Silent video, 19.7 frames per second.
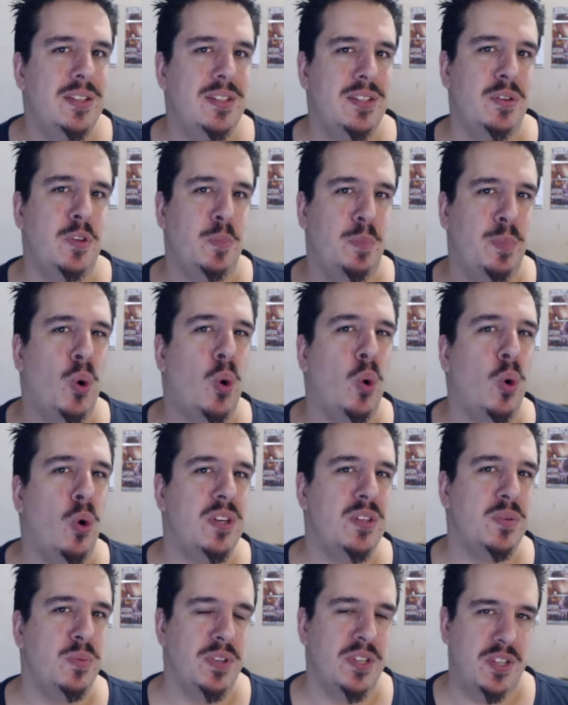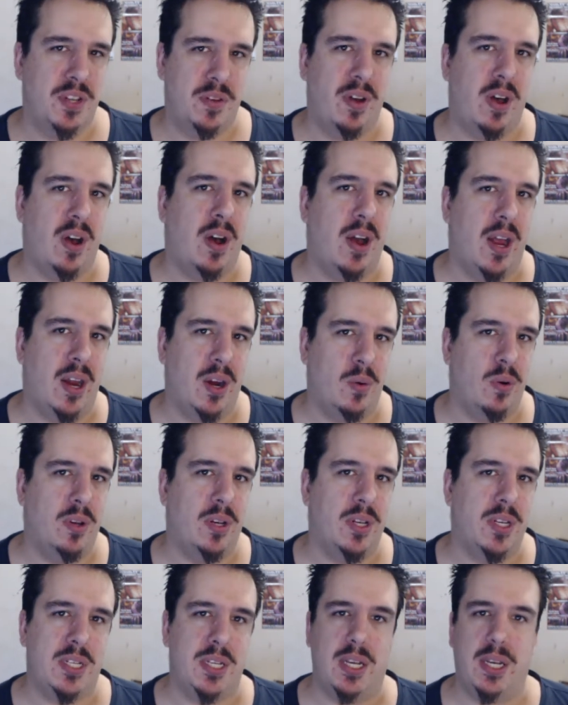So the port was of a higher
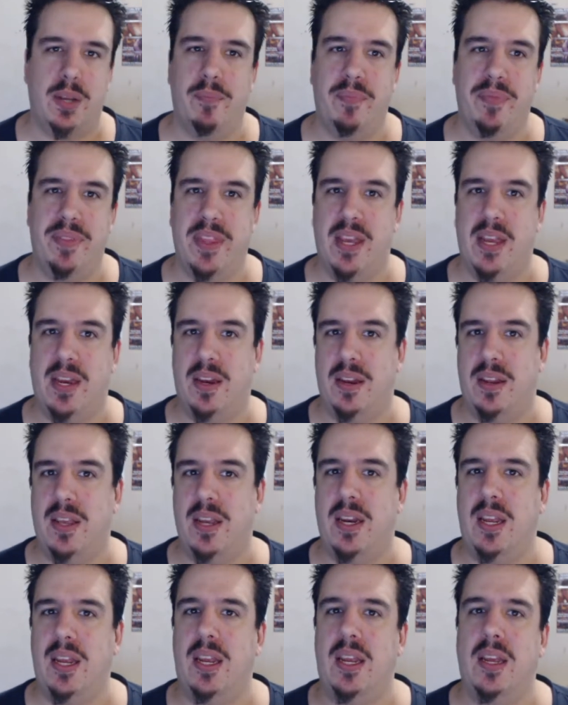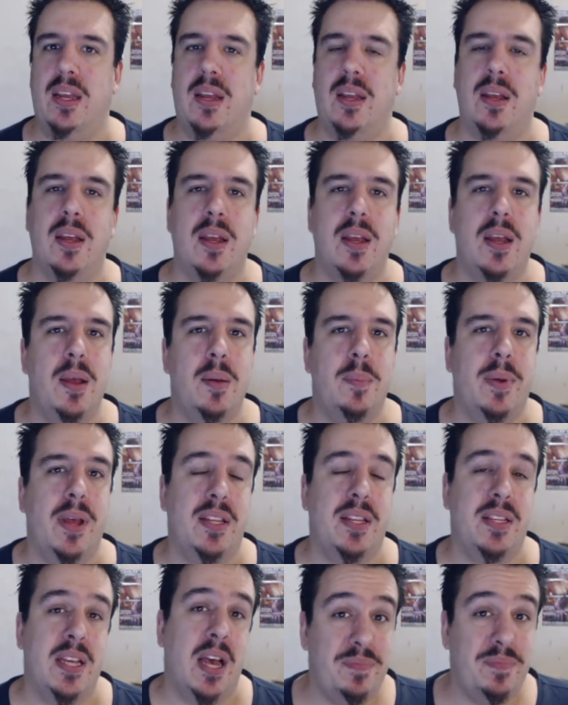quality than here.
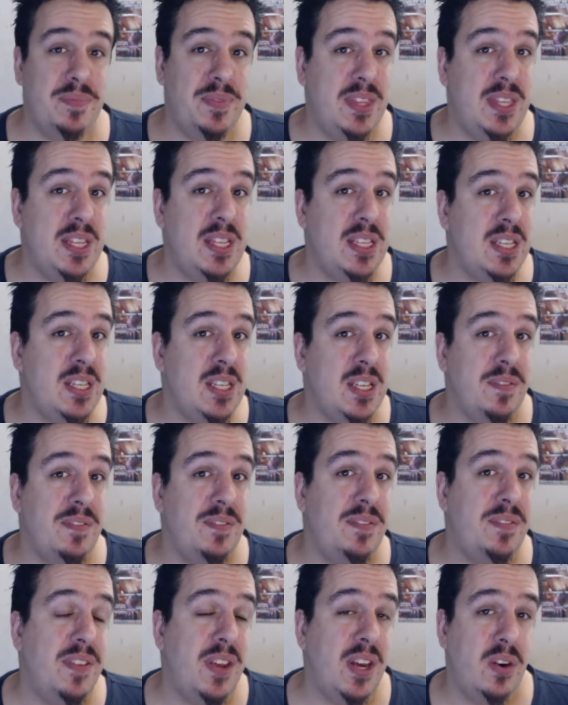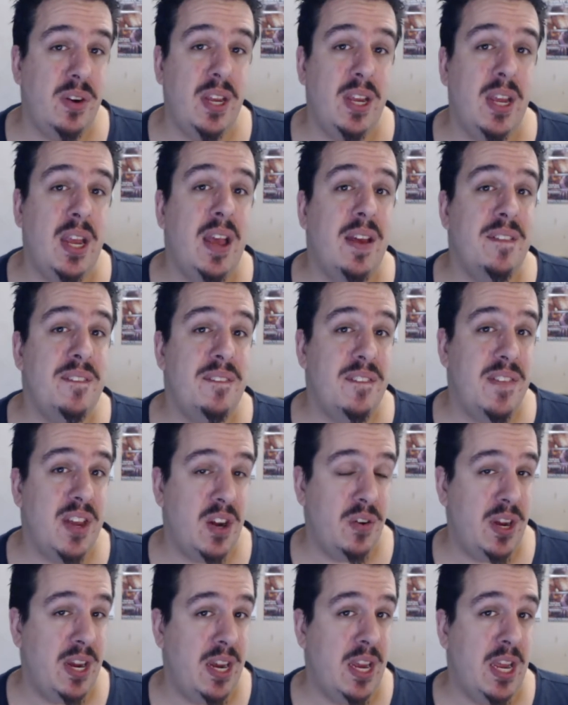But this is a very,
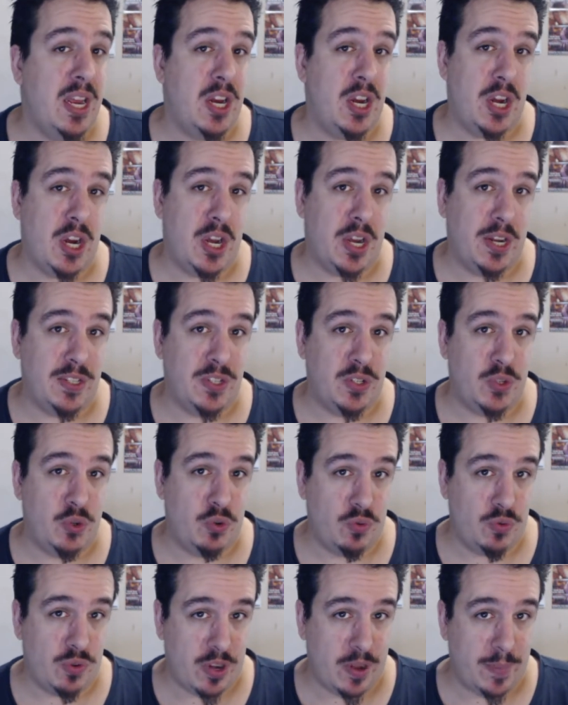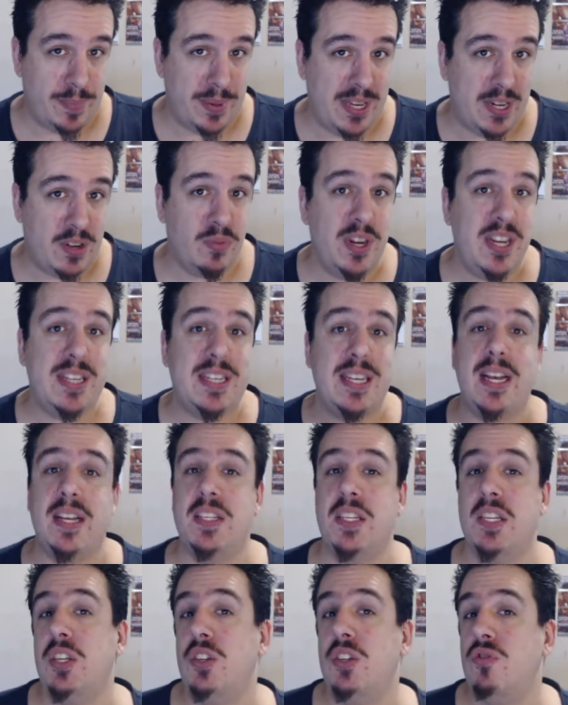very nice drop. It
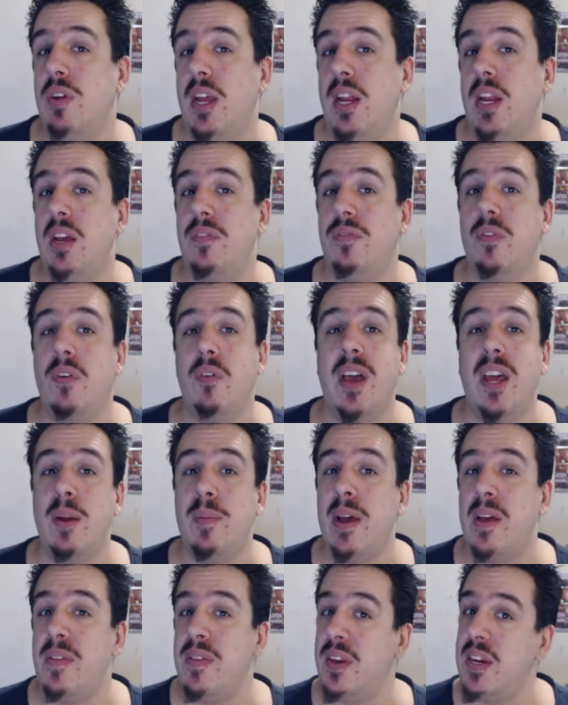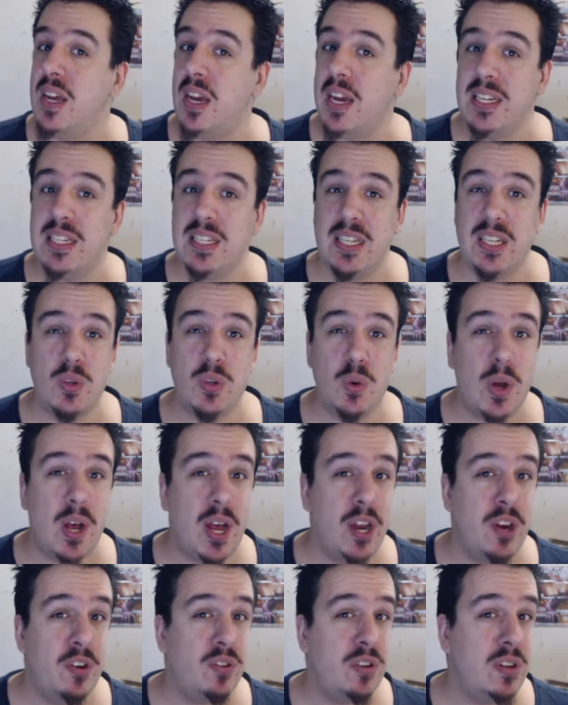retails in Australia for around about the $90 to
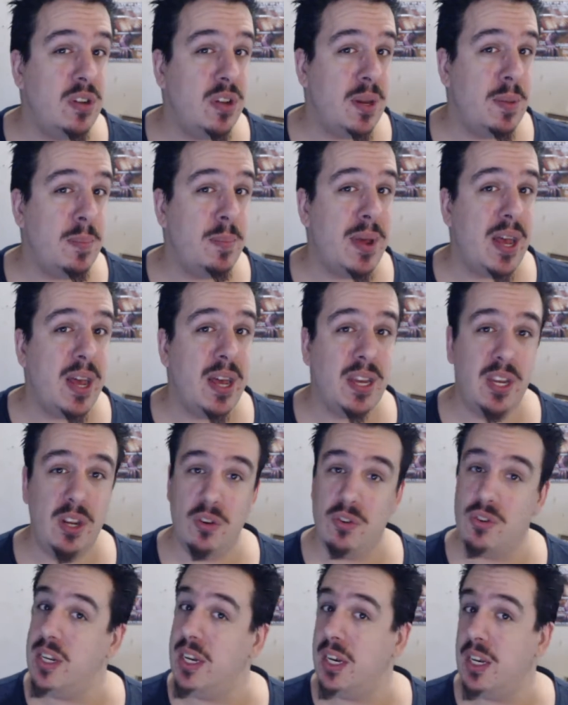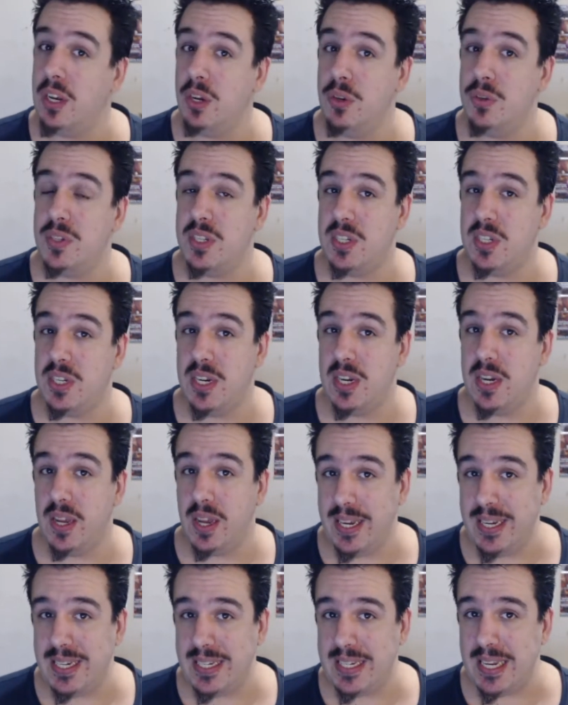$100 mark, usually closer to
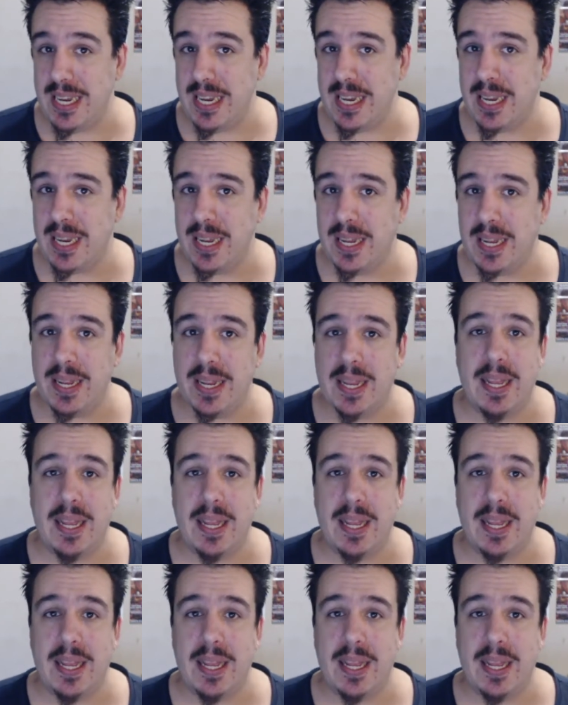90.